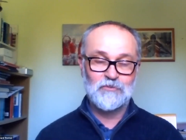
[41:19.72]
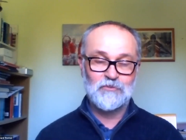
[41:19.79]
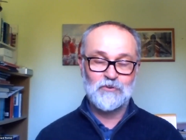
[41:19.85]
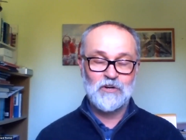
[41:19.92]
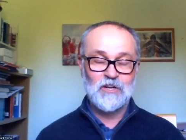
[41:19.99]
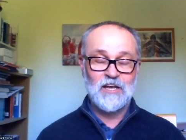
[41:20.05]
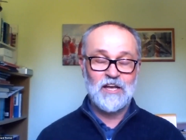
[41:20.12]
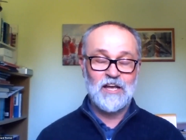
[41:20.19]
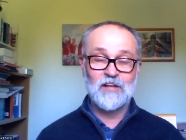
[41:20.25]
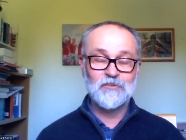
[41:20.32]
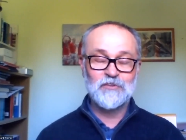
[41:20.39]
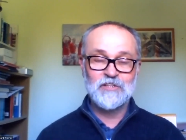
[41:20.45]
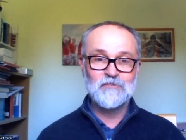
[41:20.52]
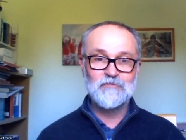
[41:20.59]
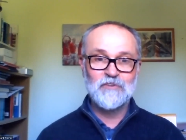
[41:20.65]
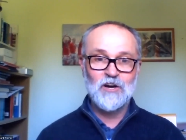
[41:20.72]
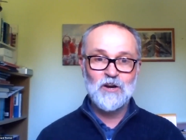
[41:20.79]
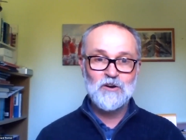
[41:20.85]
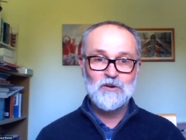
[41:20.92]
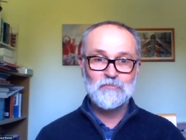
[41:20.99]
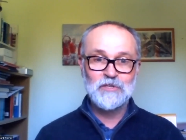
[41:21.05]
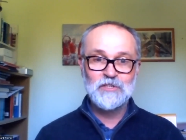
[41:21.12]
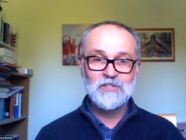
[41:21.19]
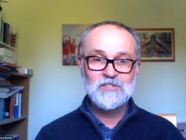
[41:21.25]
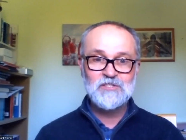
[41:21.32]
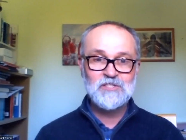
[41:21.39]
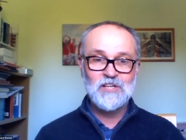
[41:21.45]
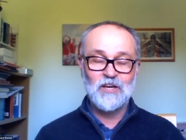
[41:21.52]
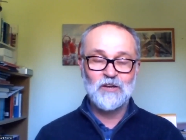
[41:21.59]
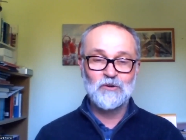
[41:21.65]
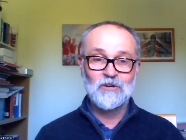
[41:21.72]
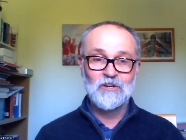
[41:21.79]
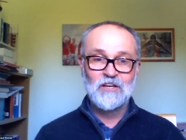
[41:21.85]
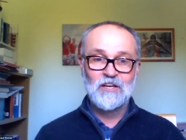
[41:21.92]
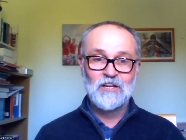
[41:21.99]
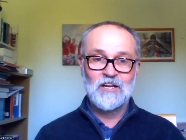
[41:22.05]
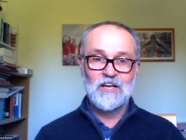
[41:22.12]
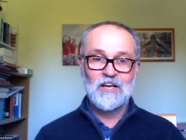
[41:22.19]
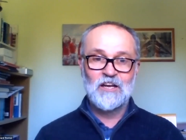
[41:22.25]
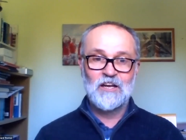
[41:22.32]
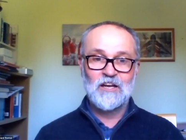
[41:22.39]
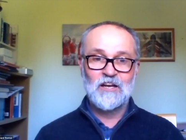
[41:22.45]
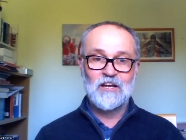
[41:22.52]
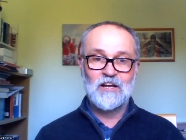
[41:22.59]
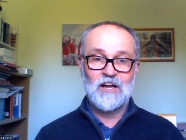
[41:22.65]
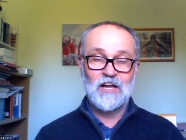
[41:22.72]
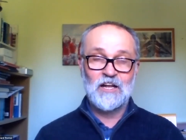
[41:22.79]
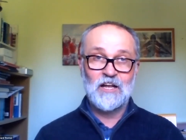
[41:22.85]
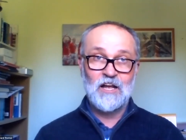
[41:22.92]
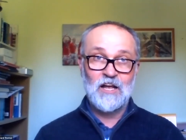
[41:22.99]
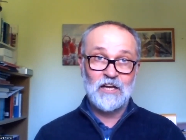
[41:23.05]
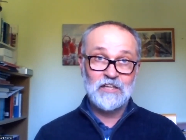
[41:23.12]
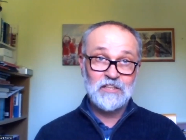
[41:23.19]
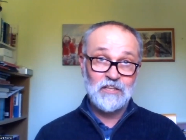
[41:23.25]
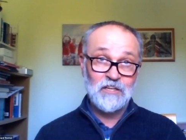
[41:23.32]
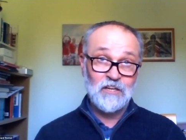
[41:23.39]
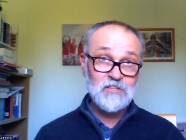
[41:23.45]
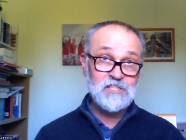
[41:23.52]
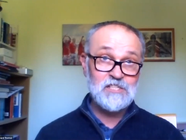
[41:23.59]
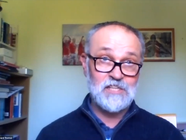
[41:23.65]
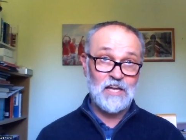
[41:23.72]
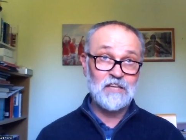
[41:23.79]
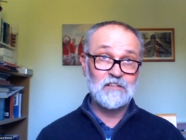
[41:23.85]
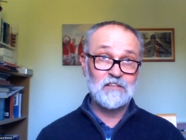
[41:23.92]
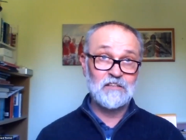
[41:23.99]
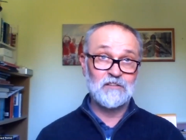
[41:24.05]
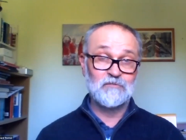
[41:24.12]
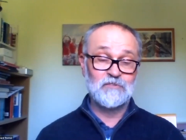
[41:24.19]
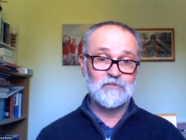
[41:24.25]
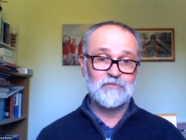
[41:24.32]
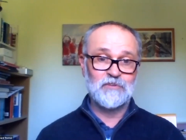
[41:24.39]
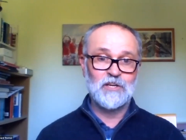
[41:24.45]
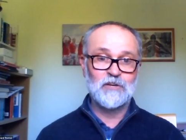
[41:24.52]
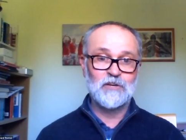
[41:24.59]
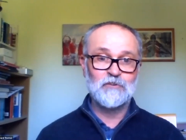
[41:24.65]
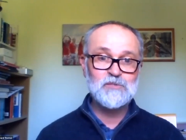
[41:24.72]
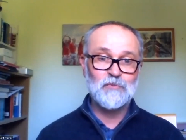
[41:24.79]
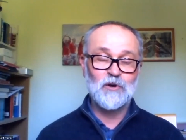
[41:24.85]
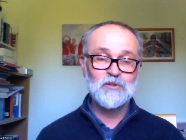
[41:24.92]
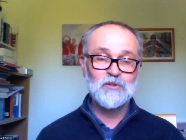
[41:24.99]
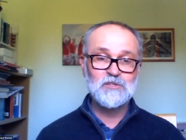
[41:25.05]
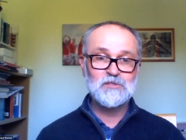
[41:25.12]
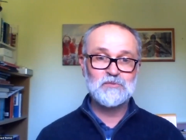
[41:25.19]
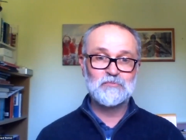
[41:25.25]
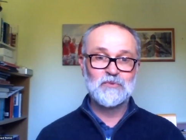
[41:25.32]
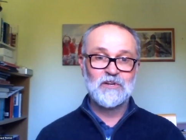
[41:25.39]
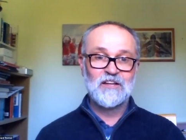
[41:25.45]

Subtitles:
for a healthy environment. So I can understand the fear response